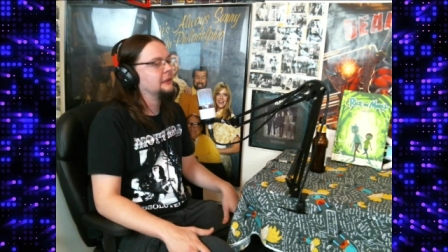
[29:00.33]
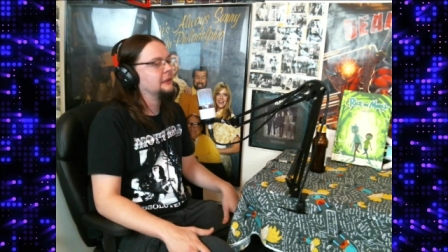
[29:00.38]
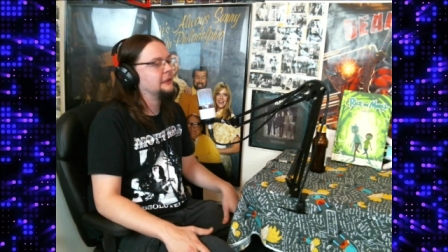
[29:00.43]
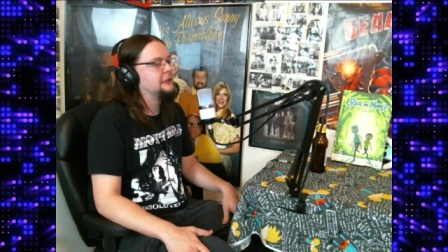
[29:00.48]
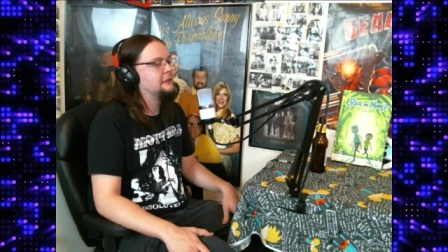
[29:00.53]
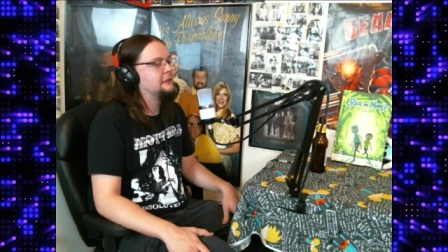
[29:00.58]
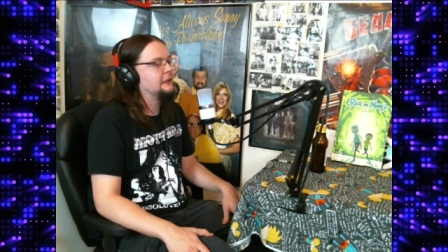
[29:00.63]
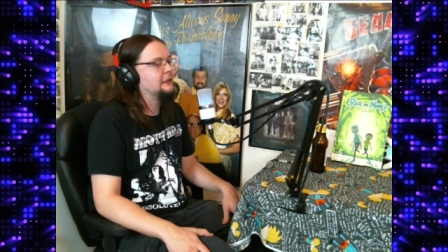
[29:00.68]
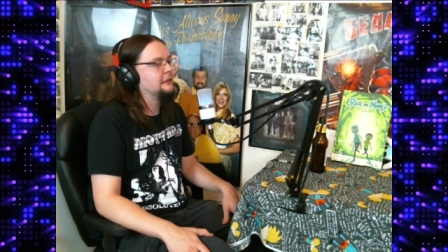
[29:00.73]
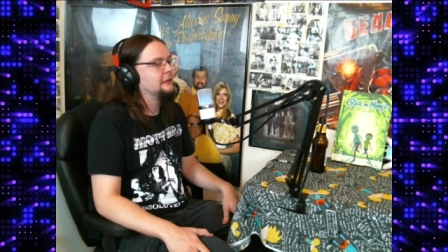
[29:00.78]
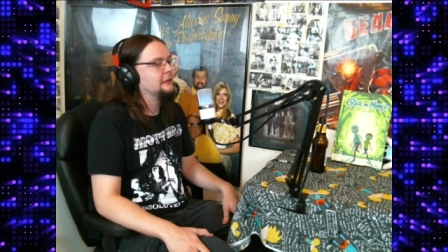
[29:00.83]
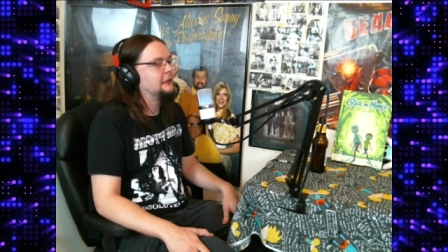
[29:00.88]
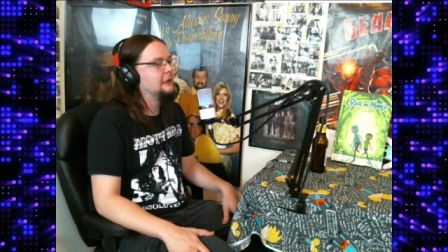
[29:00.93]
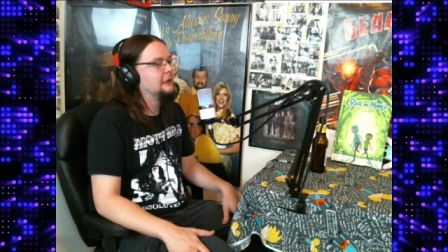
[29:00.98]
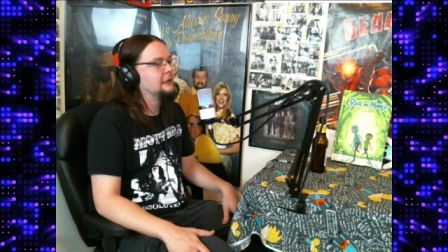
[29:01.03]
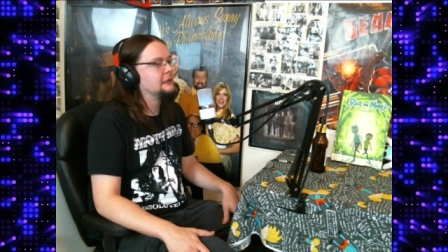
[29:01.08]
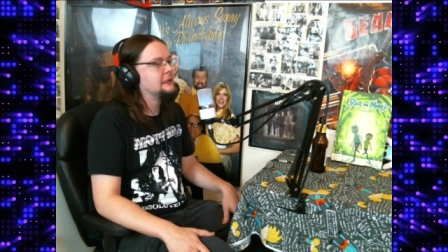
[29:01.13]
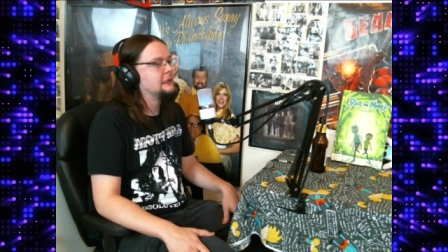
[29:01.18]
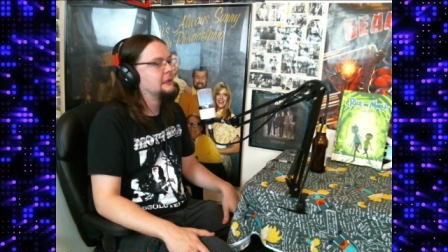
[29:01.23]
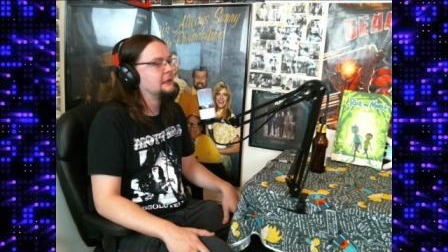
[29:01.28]
strict
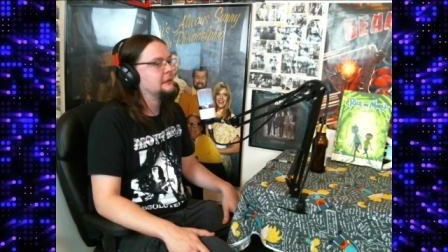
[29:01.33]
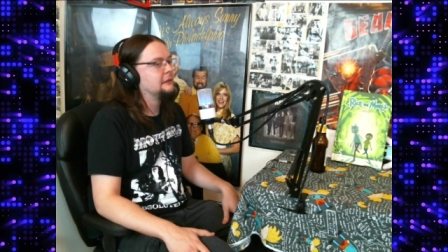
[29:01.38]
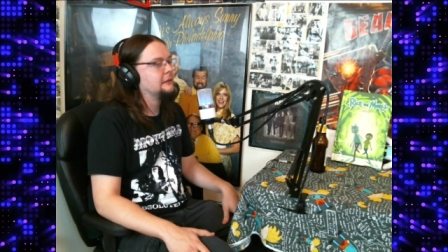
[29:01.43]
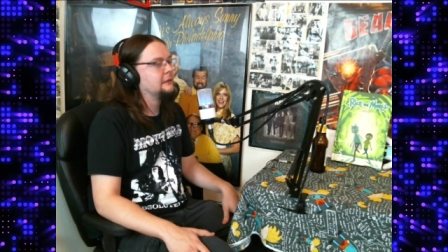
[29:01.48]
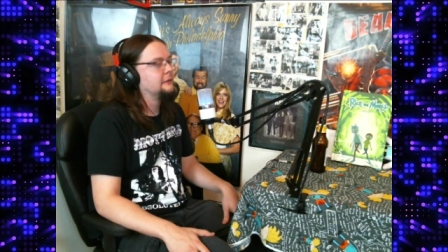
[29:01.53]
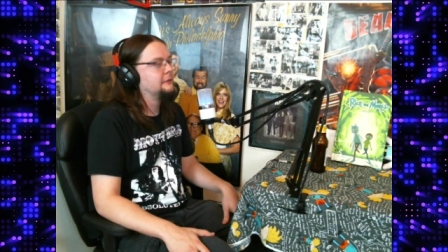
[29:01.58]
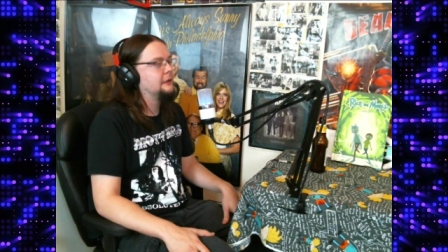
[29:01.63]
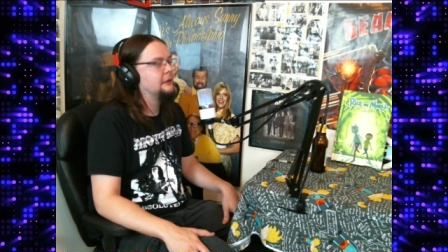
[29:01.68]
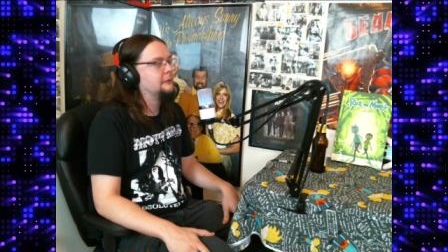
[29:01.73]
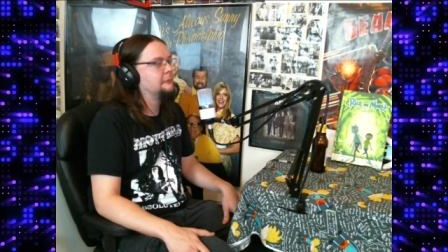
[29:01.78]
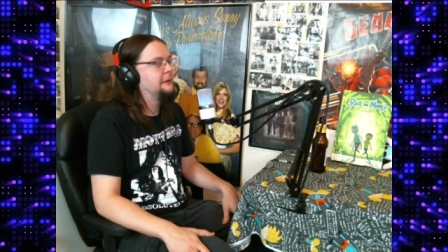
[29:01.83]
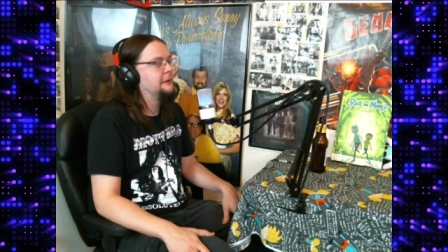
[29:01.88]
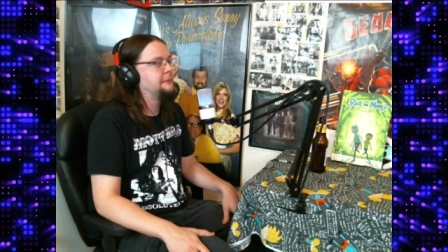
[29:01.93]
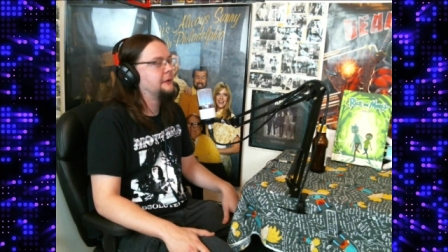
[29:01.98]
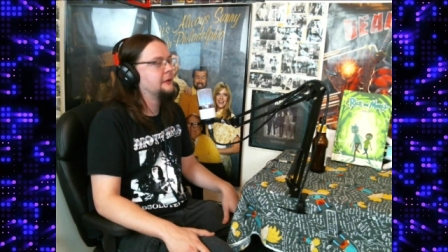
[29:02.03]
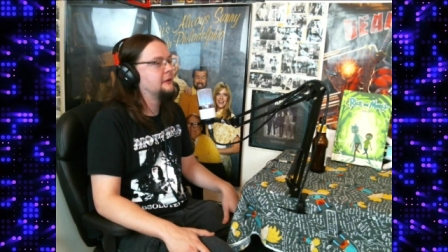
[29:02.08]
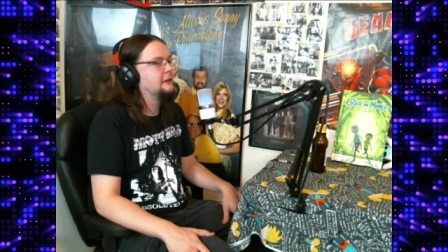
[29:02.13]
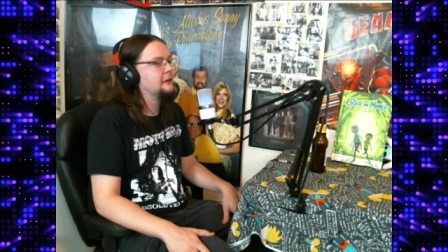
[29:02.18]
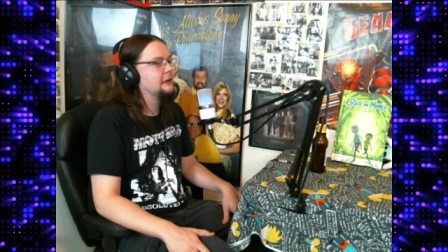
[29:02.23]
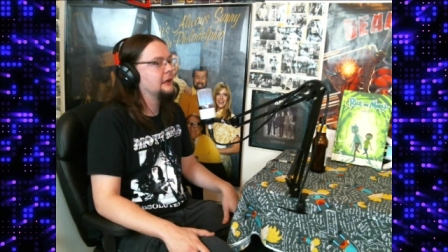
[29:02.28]
laws, if I remember
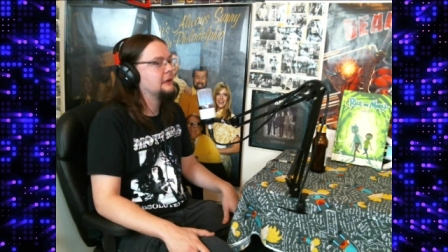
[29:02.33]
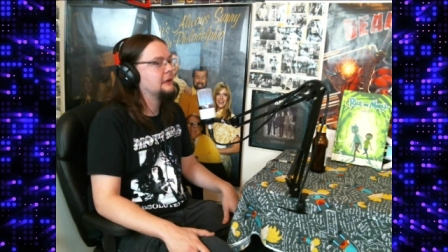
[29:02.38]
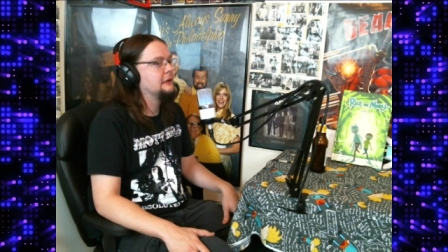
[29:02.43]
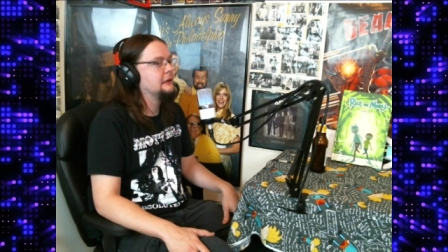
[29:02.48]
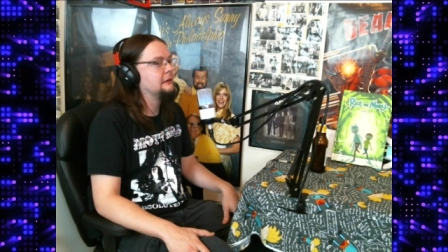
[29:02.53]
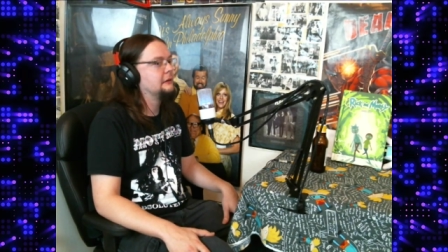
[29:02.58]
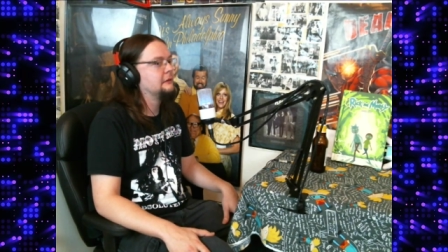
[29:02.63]
correctly.